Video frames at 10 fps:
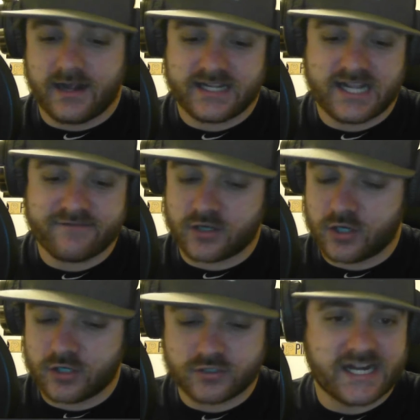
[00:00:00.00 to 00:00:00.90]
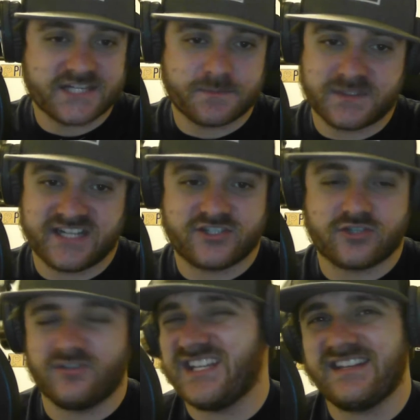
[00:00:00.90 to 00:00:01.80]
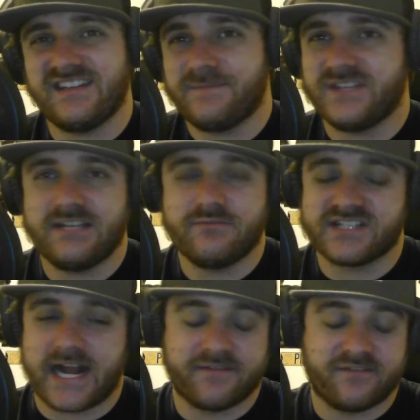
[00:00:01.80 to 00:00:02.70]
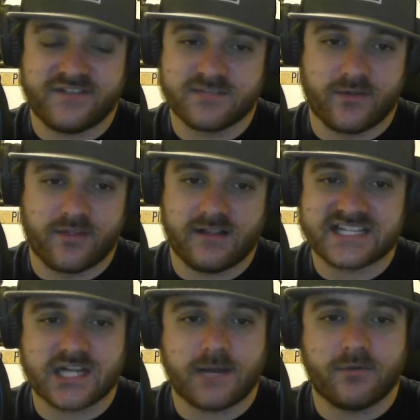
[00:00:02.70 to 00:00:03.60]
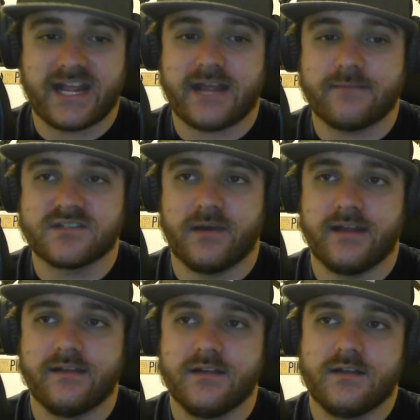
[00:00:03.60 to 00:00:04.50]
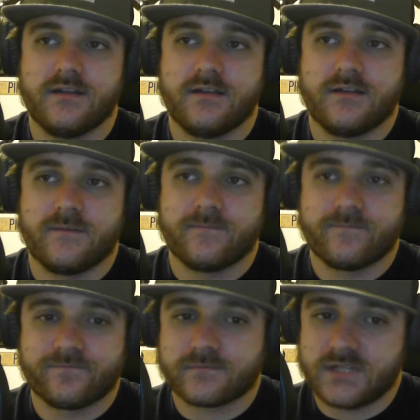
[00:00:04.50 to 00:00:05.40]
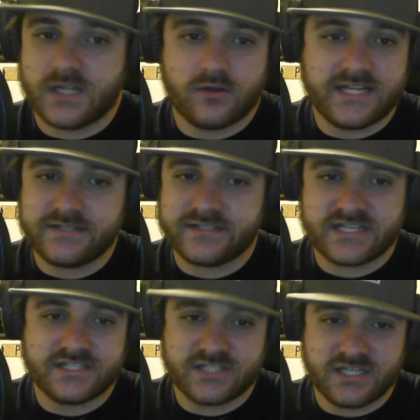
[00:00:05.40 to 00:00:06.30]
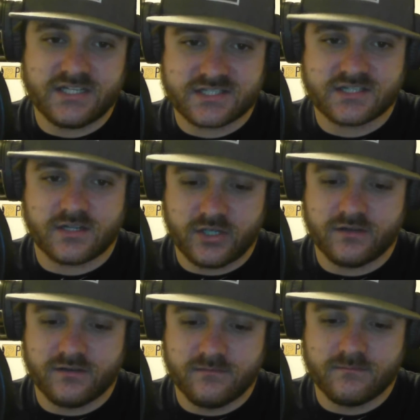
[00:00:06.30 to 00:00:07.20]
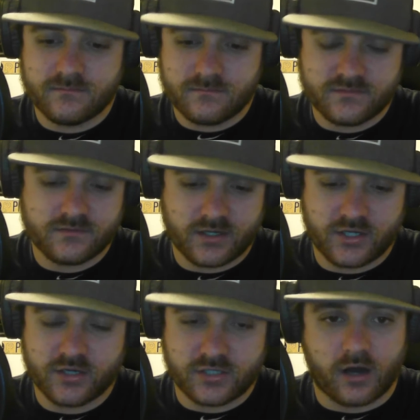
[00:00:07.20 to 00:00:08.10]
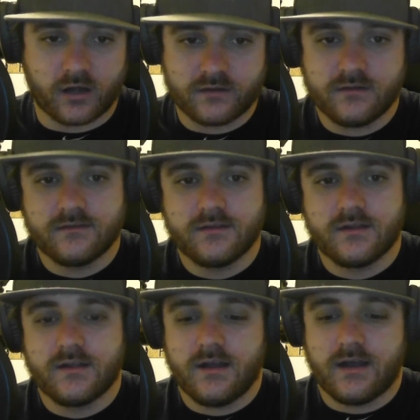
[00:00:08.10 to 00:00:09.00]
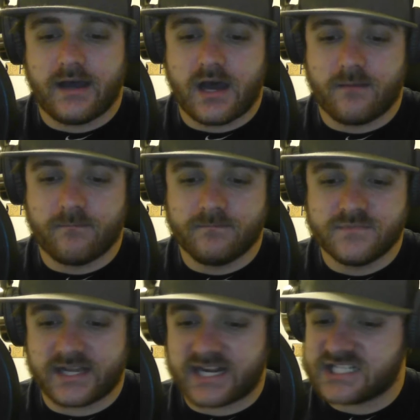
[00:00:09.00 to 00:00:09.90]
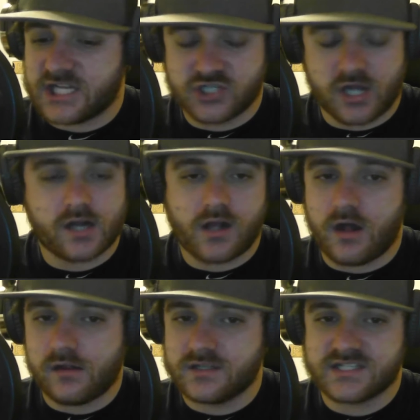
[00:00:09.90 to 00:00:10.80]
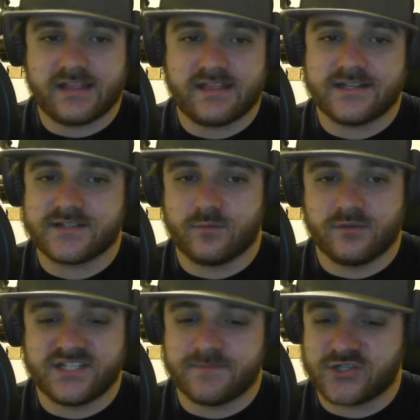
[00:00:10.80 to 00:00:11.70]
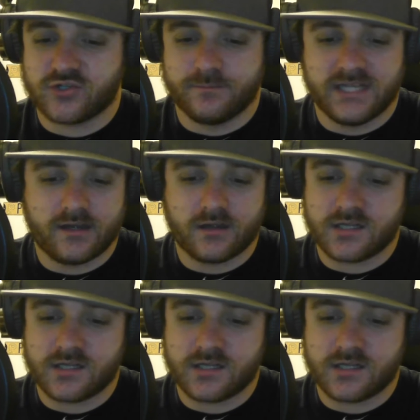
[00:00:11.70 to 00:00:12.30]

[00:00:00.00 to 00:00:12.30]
Kevin Huerter has potential. He was kind of invisible the last couple games, but you know he's a good guard. Like I said, John Collins, I think, is a really special player.